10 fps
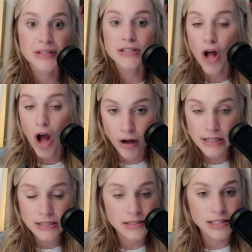until
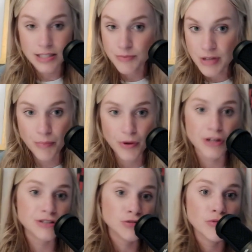August, until September,
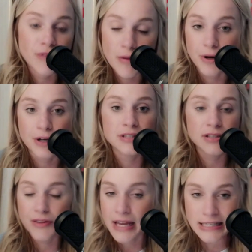until November,
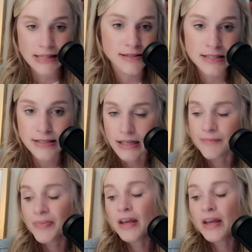until the end of the season